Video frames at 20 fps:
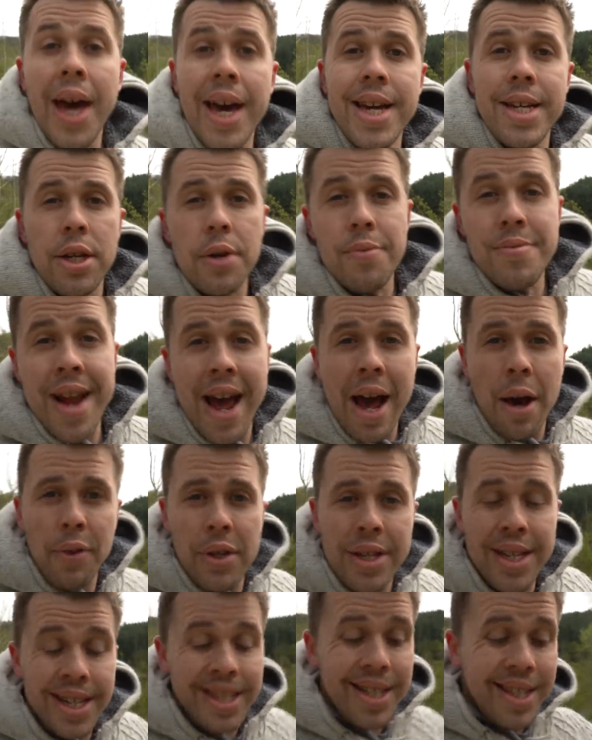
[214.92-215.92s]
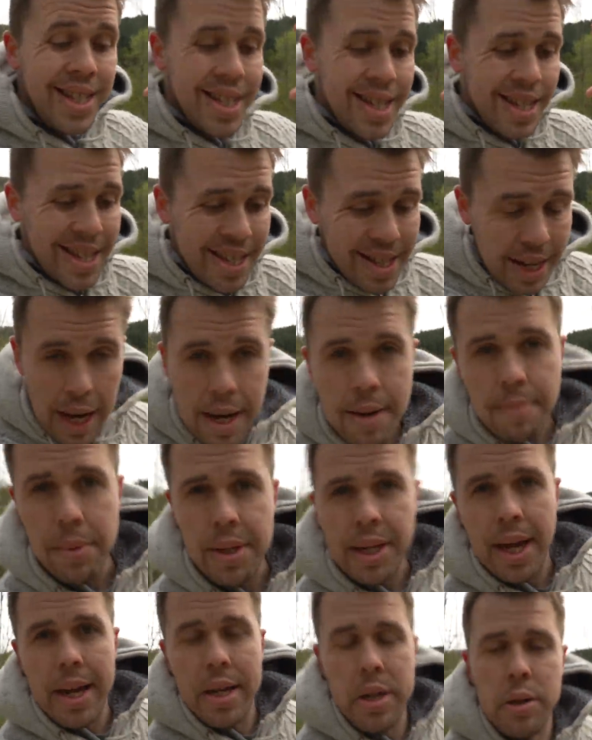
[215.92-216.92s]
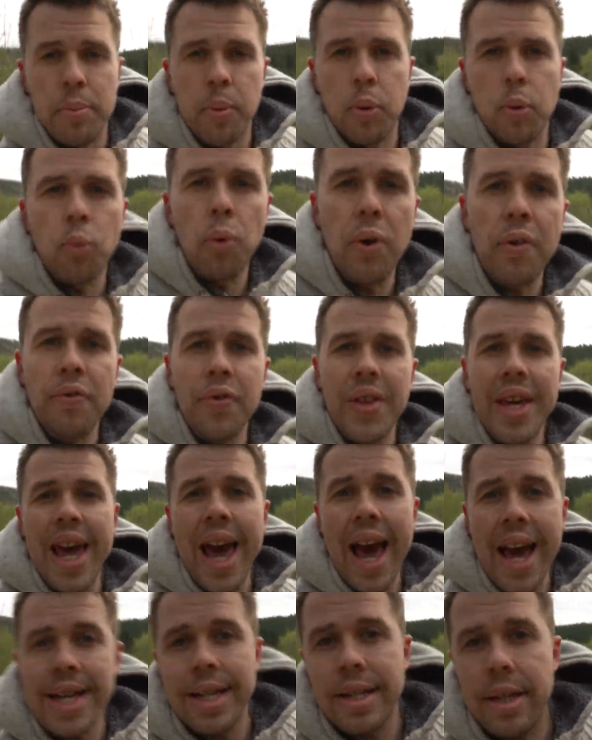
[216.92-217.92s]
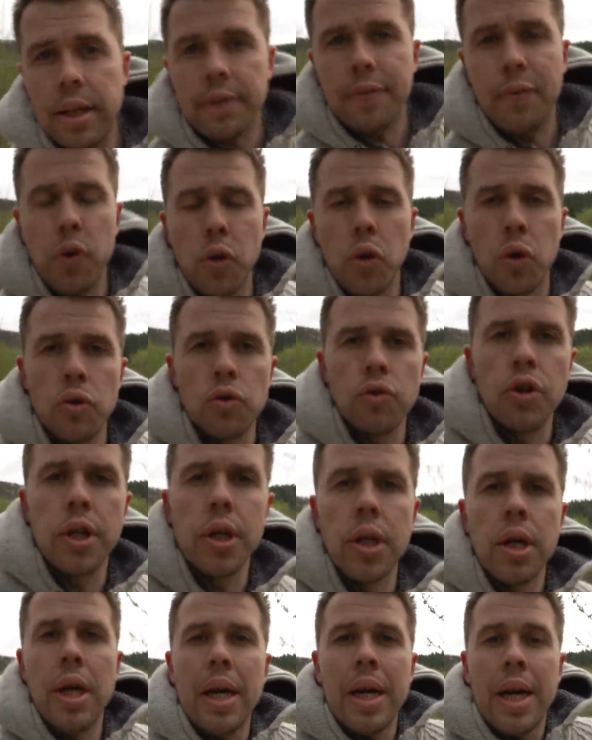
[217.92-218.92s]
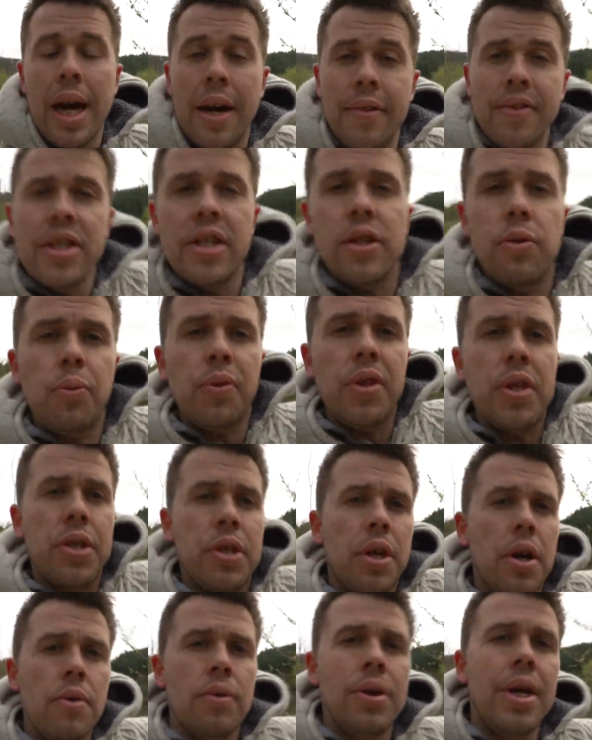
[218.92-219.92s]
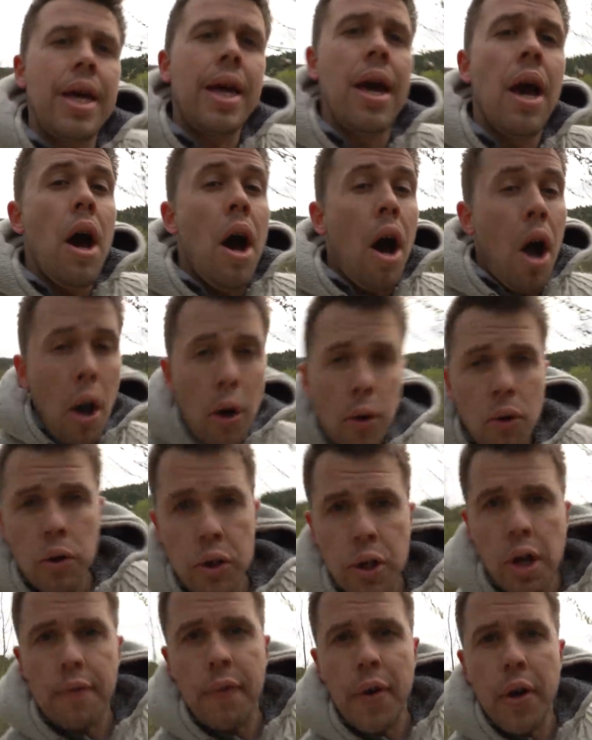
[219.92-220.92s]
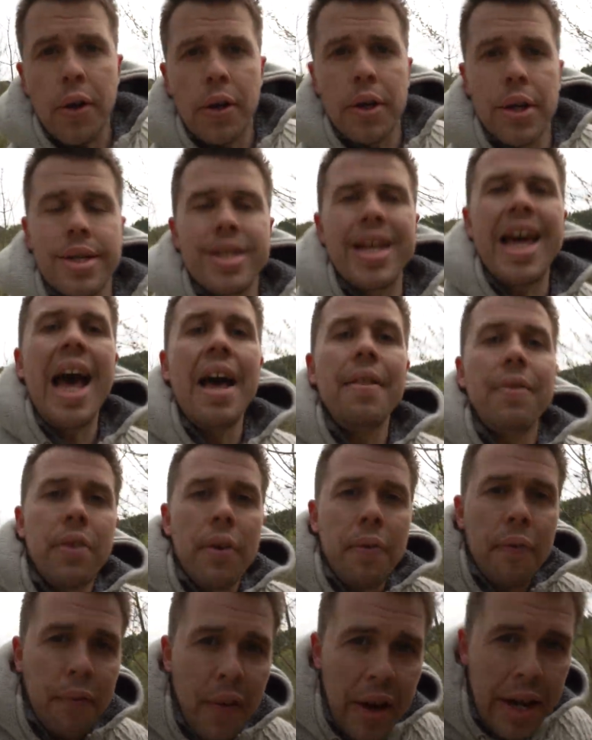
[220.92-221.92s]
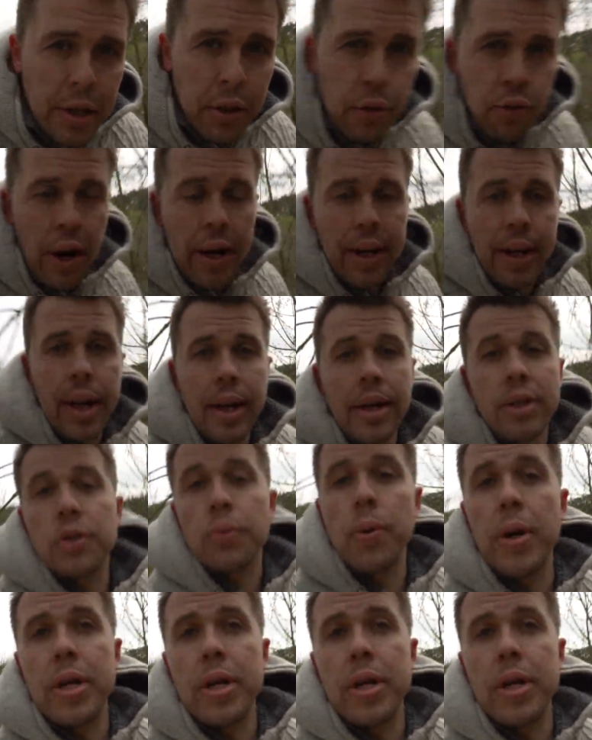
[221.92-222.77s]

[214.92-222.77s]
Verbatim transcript: one of the most important parts of vlogging. You cannot walk along talking to the camera, shooting a scene if you